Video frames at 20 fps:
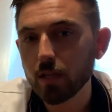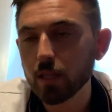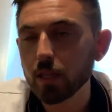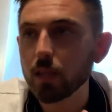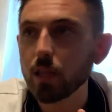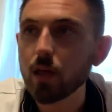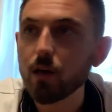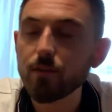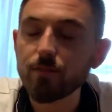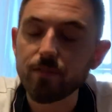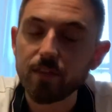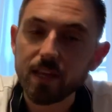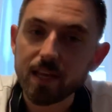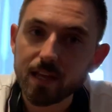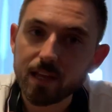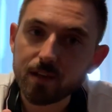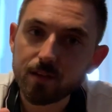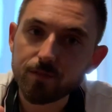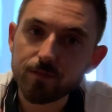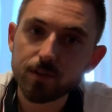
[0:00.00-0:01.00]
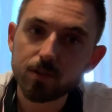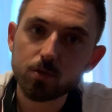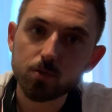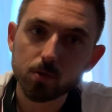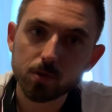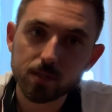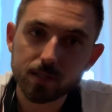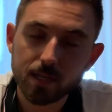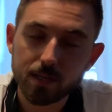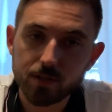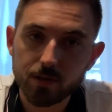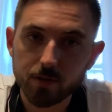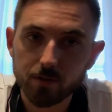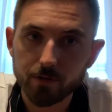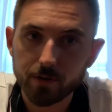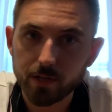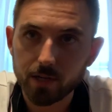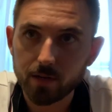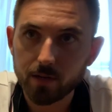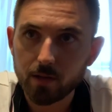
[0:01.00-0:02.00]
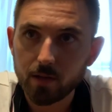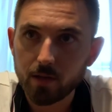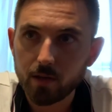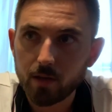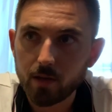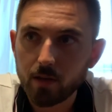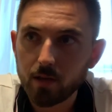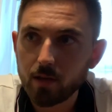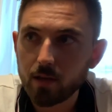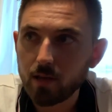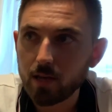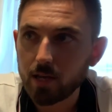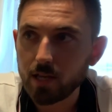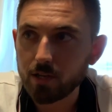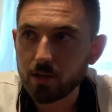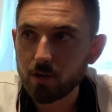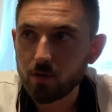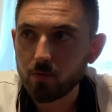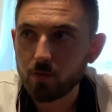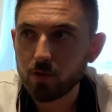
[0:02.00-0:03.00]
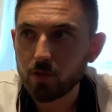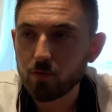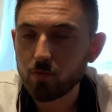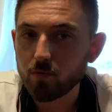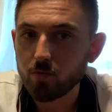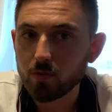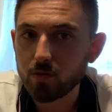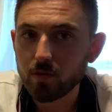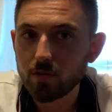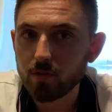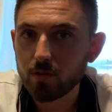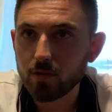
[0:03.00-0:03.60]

love the individual centurion. And you know, you